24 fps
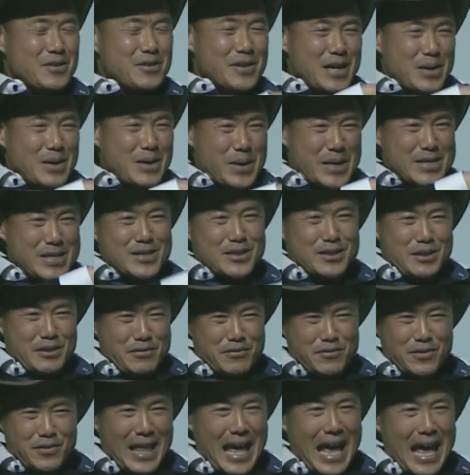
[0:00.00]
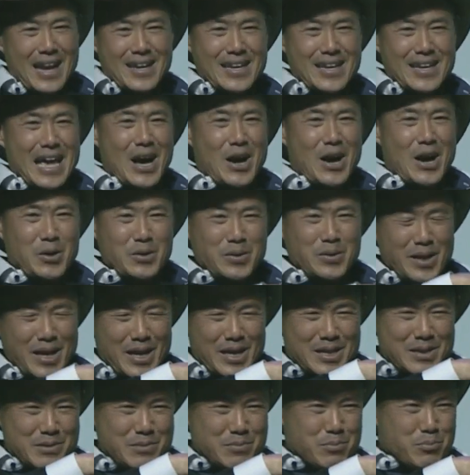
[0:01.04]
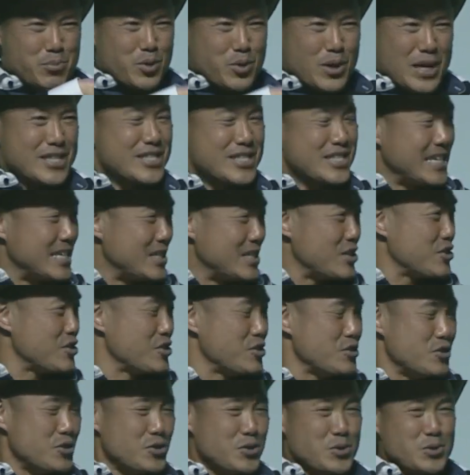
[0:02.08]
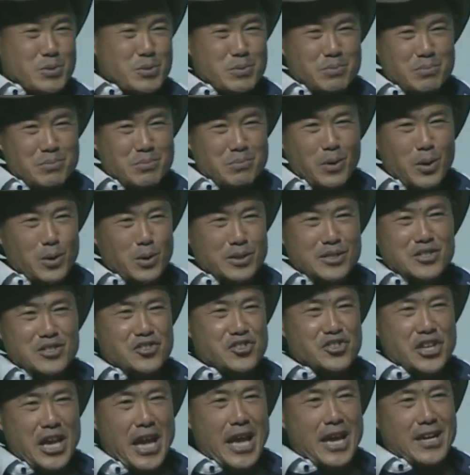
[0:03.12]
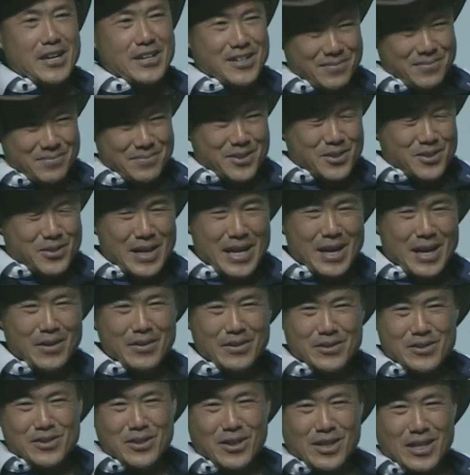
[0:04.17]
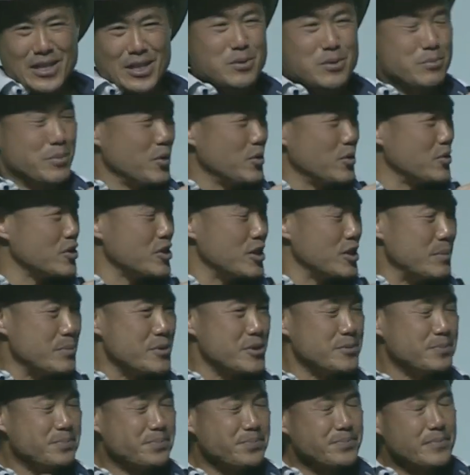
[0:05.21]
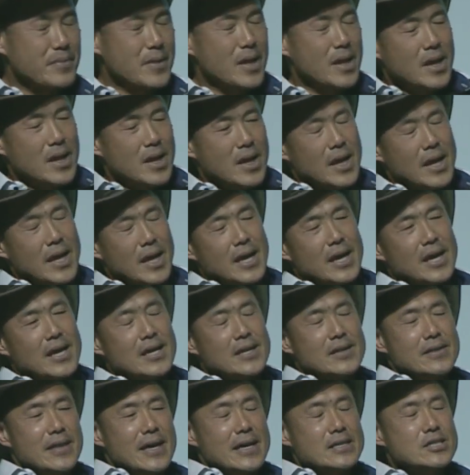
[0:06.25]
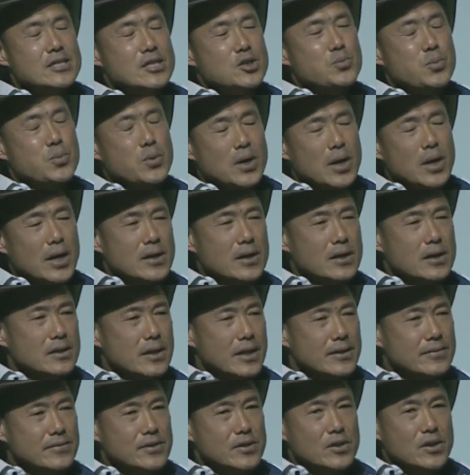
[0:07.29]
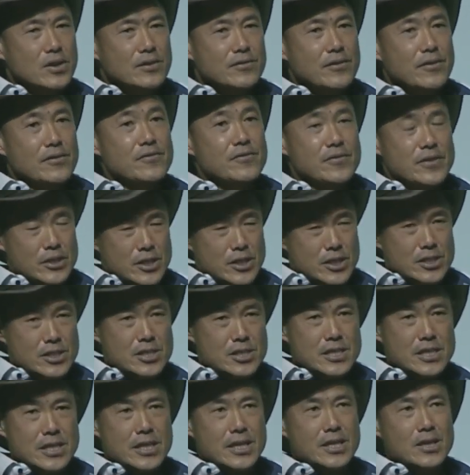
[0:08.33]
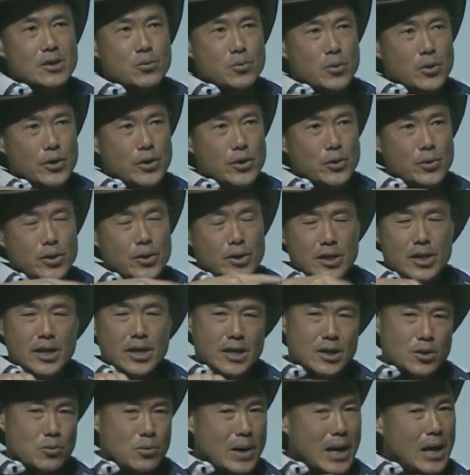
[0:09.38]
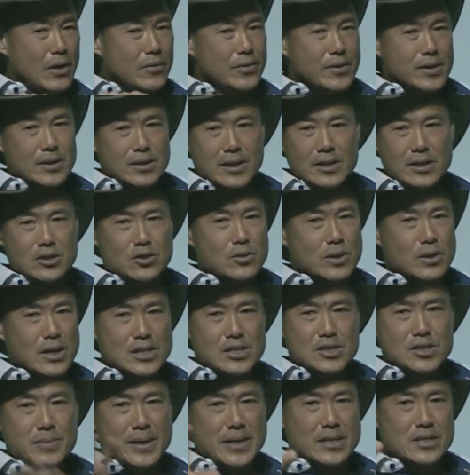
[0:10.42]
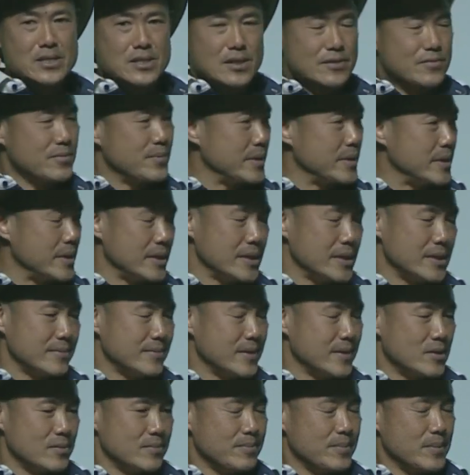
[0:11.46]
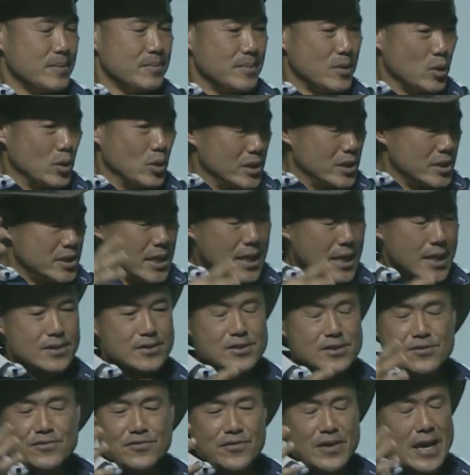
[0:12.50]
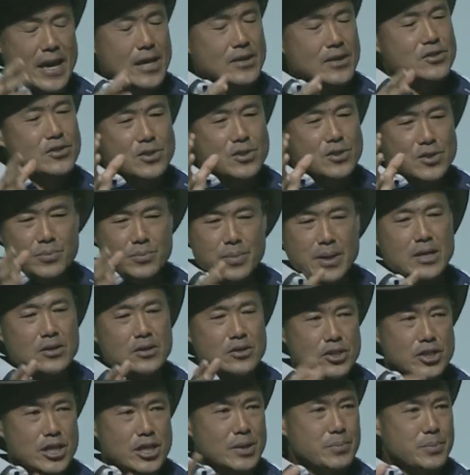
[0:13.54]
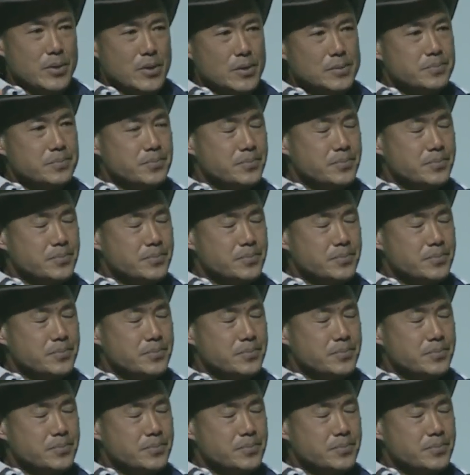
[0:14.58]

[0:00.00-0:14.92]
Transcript: got basically flattened out and pressed into molten sand. So now it's all like computer chips. And that just brought a level of efficiency where you could kind of route the electrons, make stuff be, you know, more dense, faster, better, cheaper.